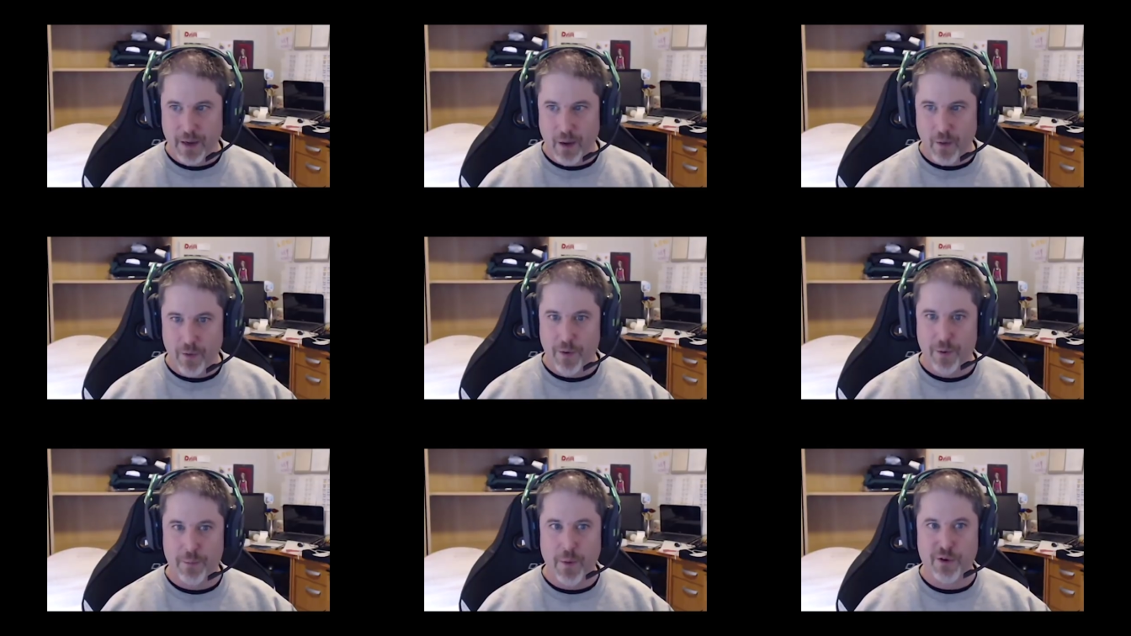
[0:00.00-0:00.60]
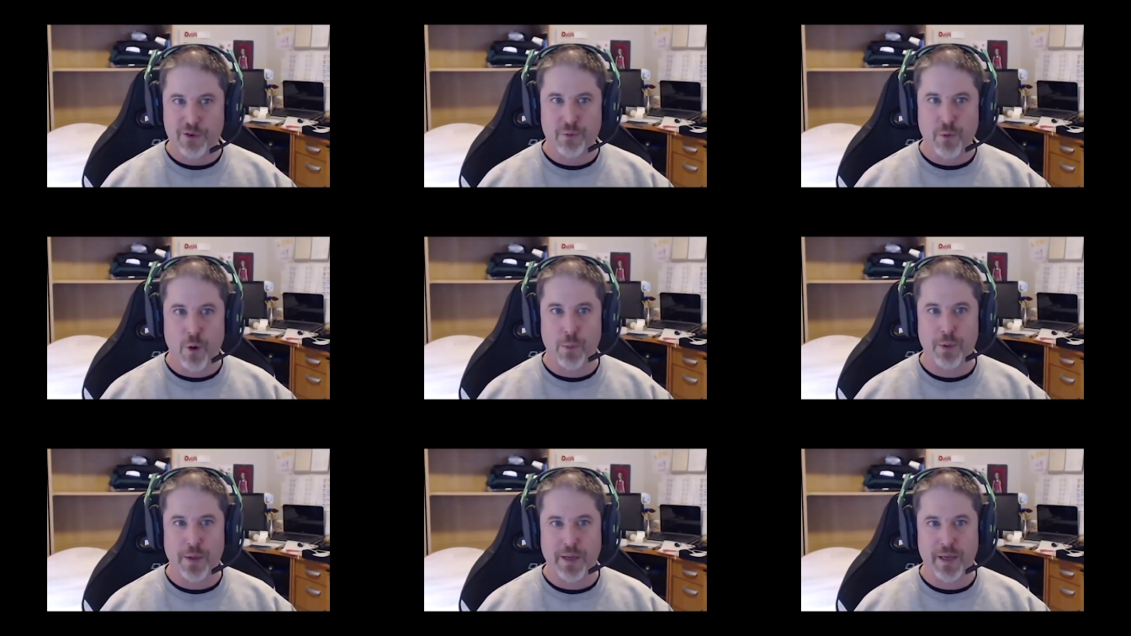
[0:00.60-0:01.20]
although most
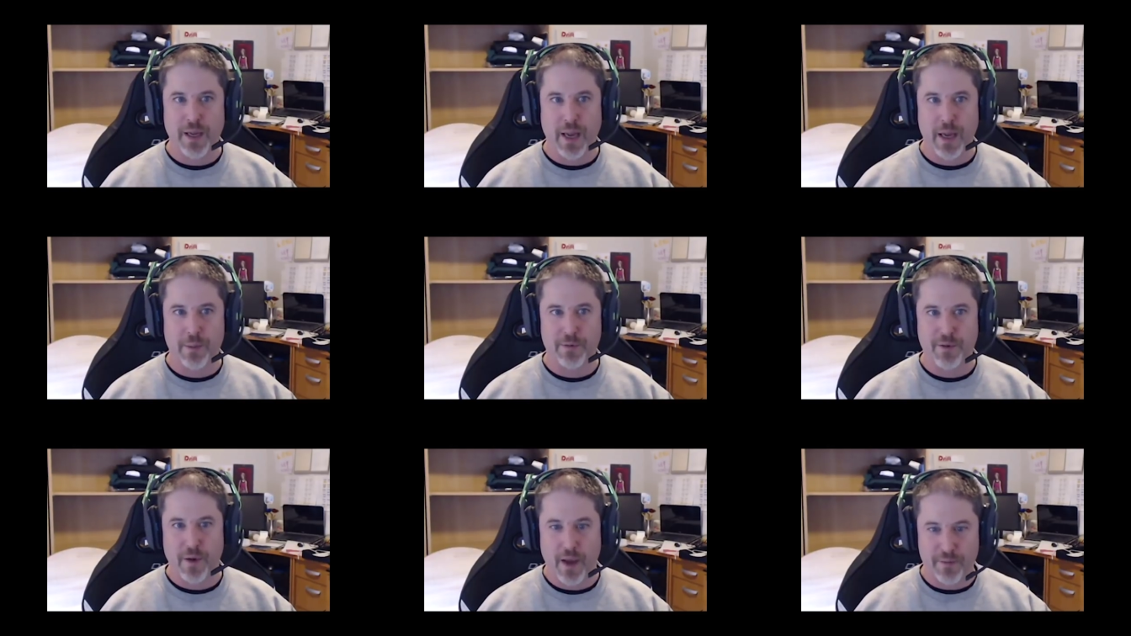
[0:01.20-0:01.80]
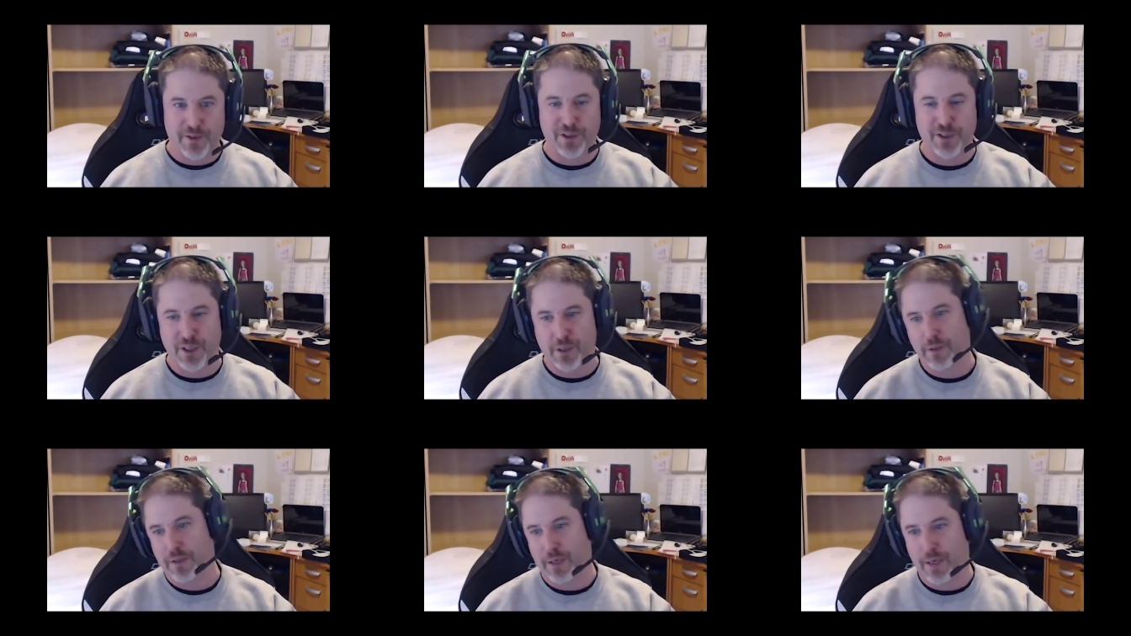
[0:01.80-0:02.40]
role playing games, you have a
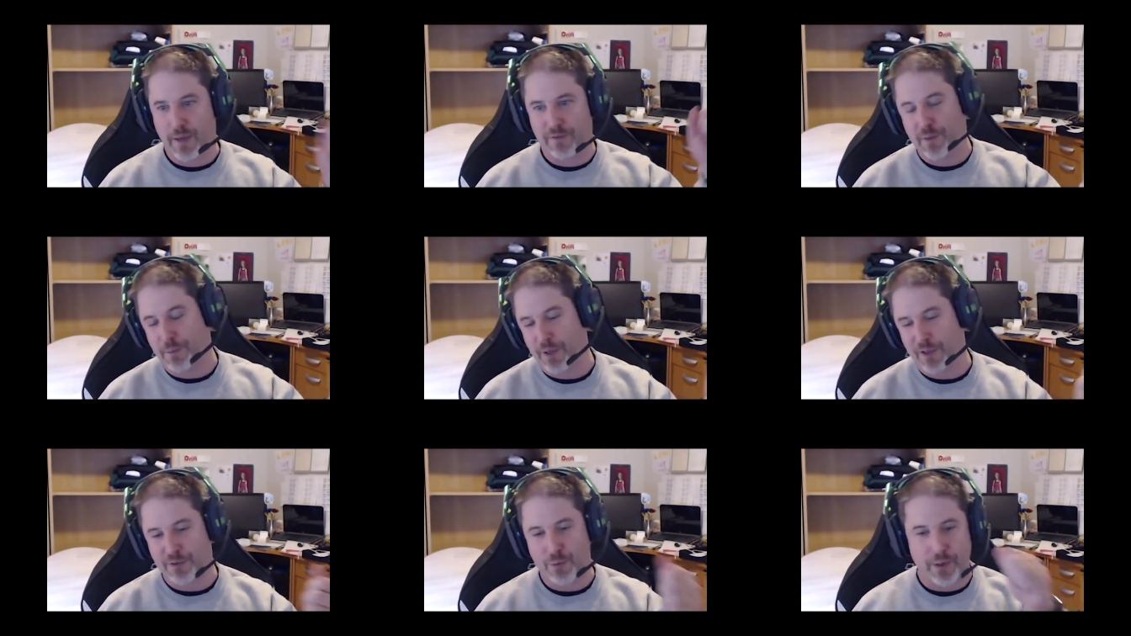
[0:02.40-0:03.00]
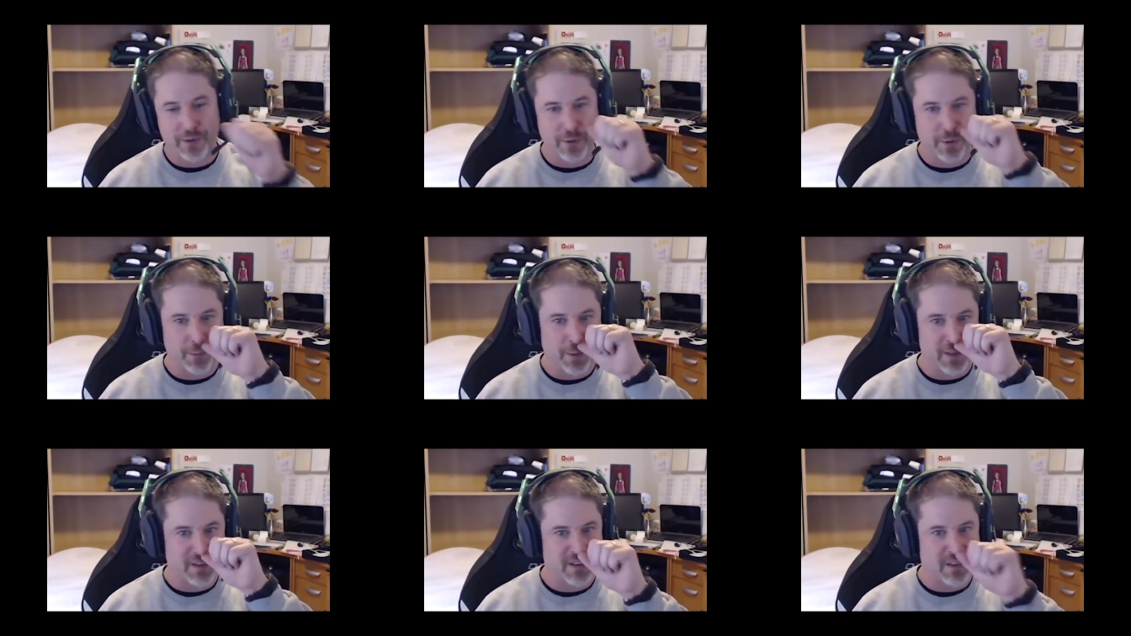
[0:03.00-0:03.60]
shield and it gives you plus one or two
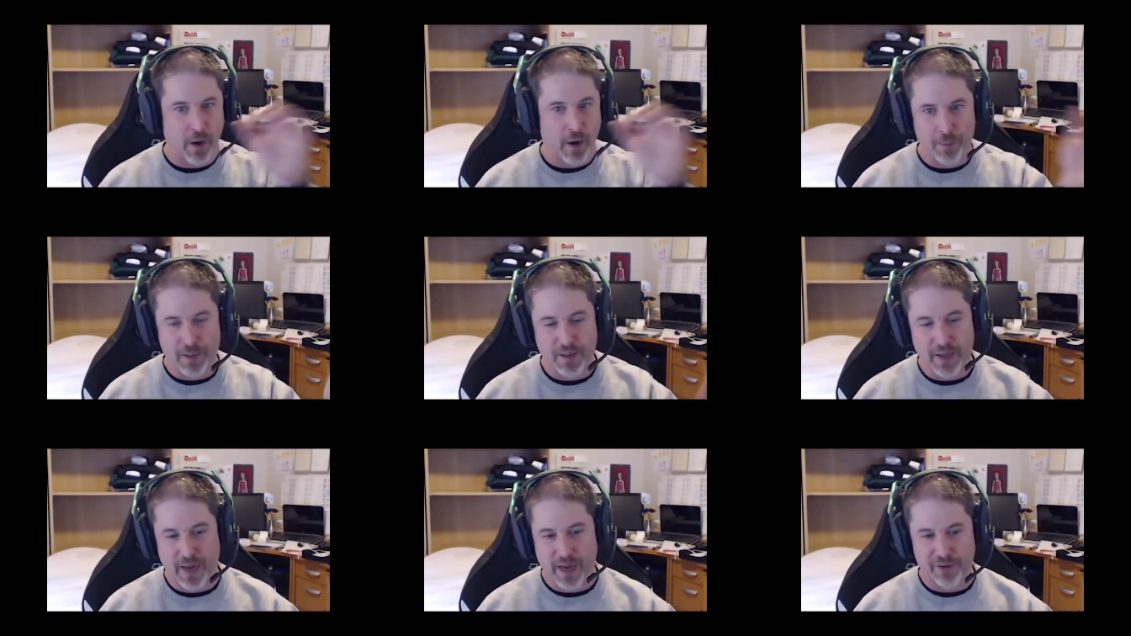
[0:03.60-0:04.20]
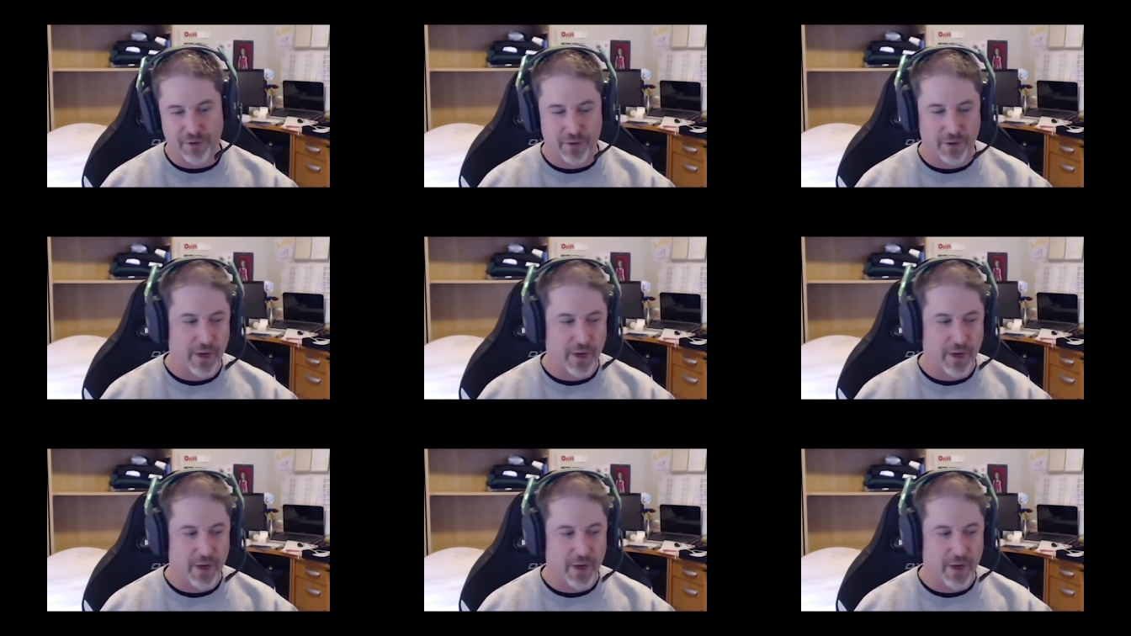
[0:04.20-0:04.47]
pl- to armor class,